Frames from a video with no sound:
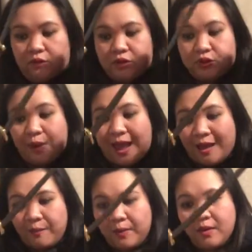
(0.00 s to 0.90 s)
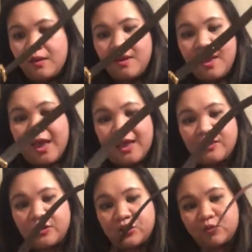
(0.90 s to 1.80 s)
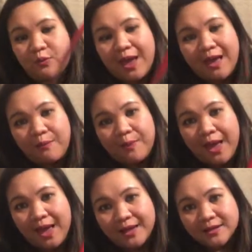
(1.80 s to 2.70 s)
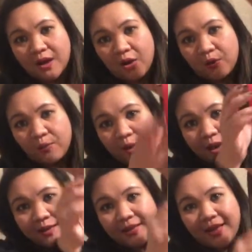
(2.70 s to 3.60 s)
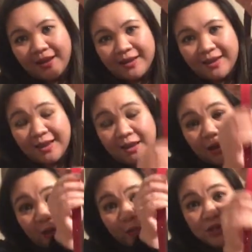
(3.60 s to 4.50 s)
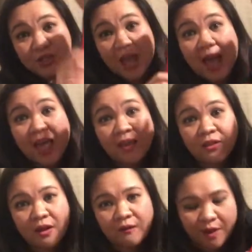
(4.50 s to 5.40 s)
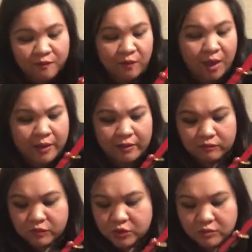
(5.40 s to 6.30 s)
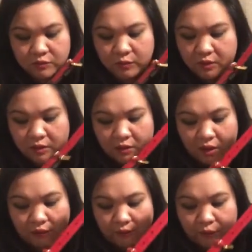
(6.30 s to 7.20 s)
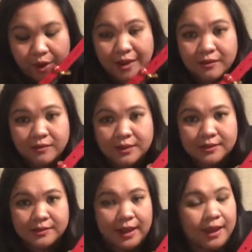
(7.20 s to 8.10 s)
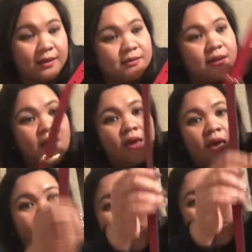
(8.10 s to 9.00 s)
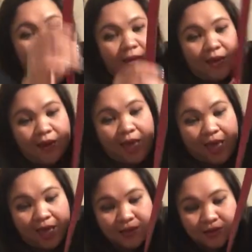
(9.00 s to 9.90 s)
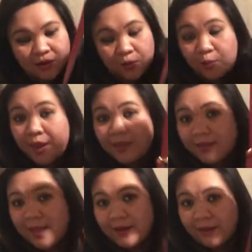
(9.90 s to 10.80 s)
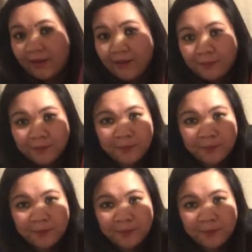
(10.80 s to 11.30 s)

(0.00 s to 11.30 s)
strap, and the strap has a red lining, which I love. I just really love red these days, and it has a red lining.